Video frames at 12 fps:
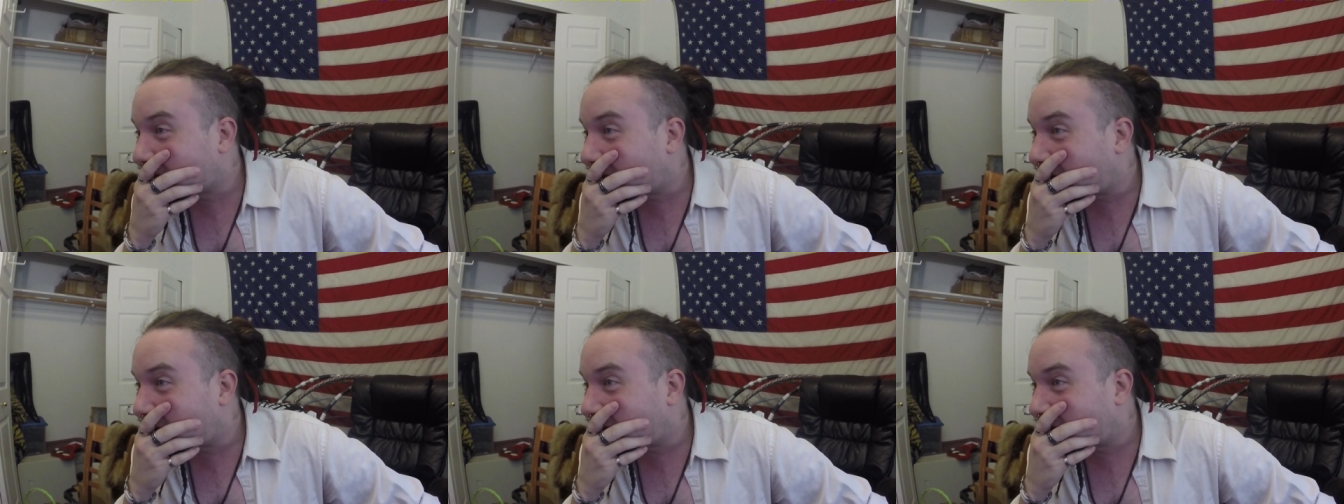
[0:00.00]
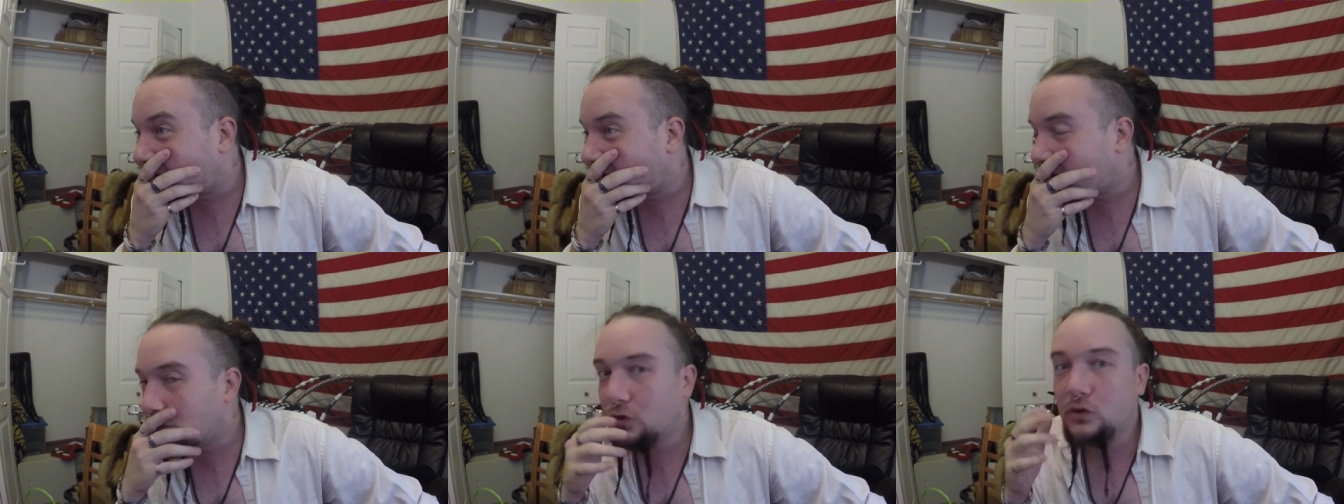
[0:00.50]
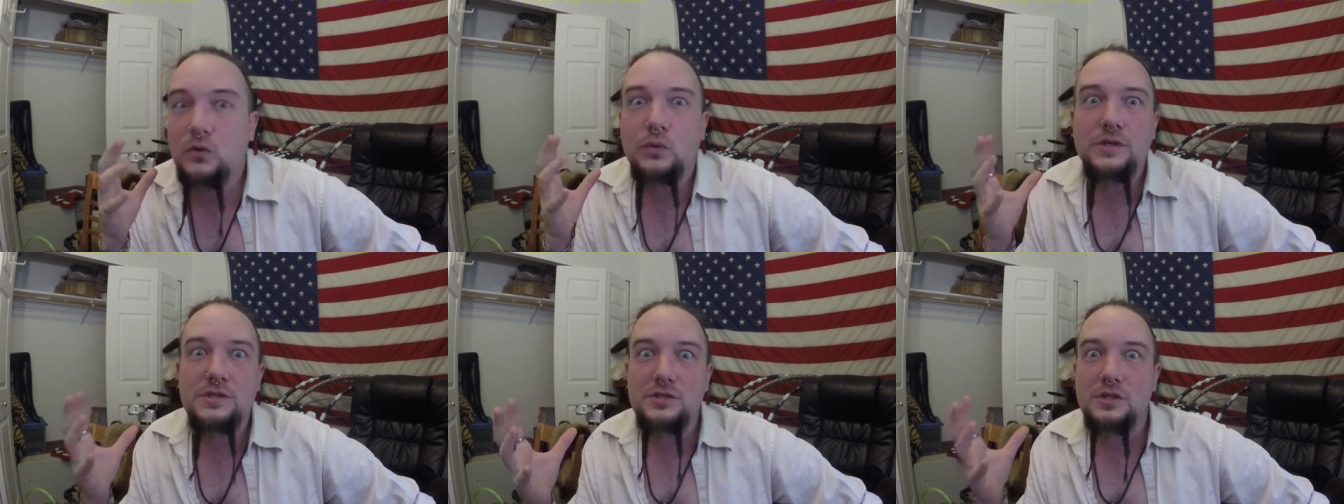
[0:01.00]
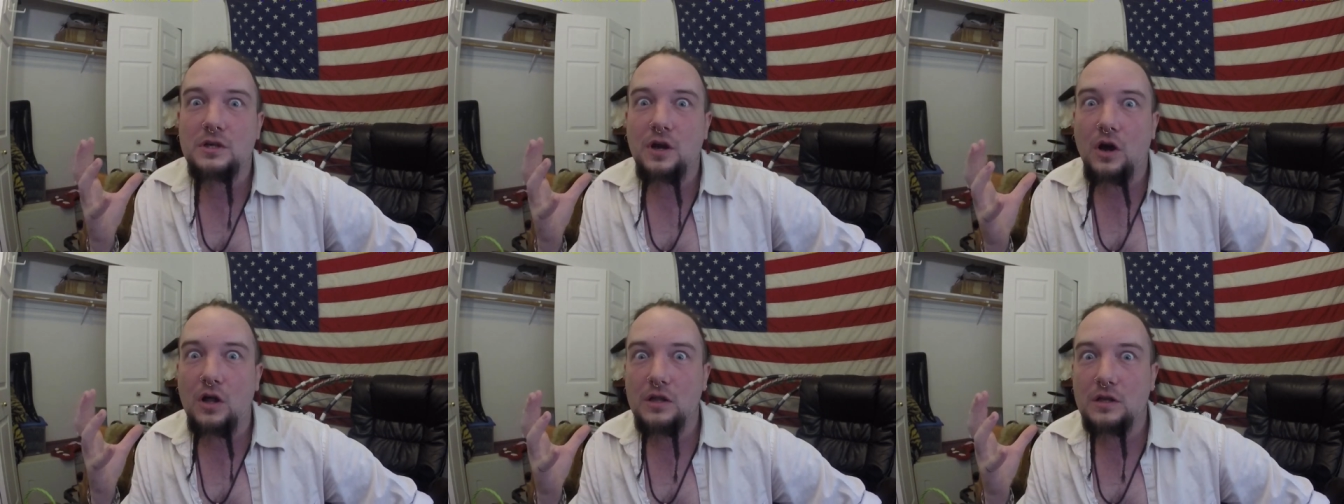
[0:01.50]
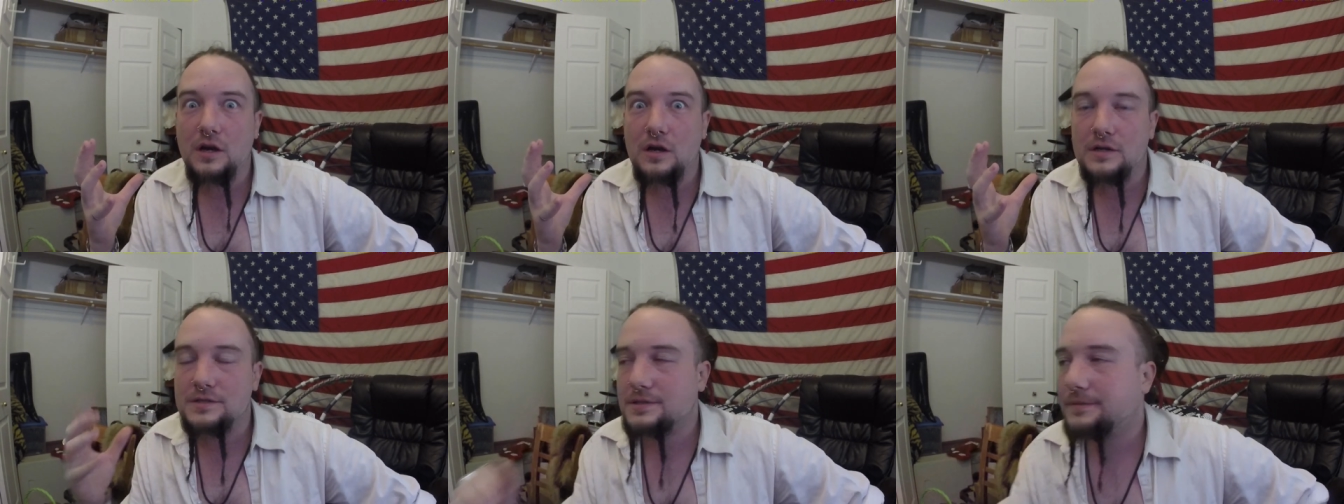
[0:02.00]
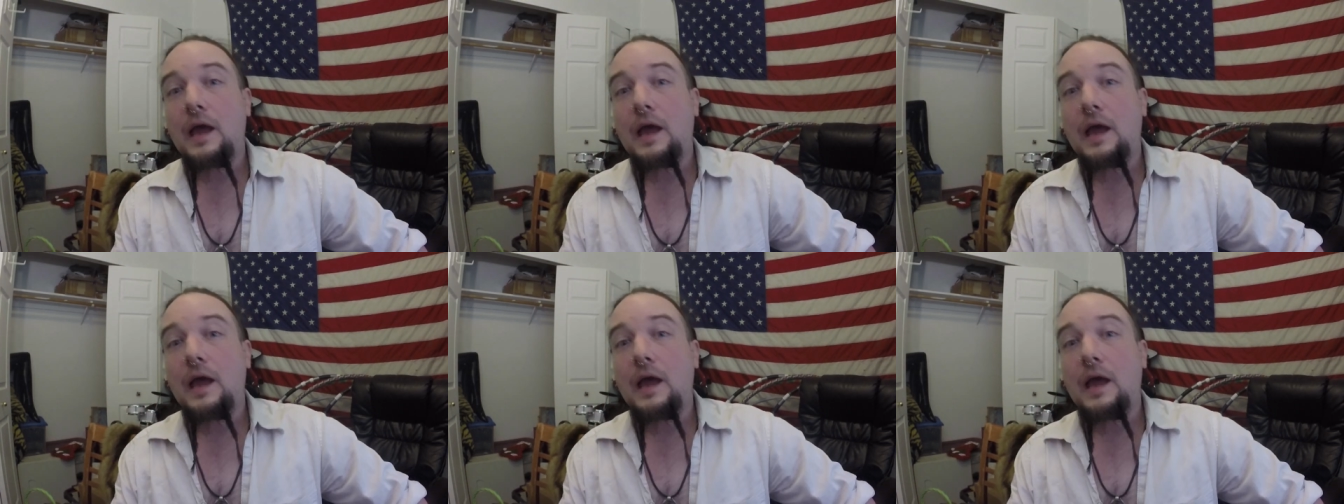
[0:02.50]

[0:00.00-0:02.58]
God, the Christian Holocaust.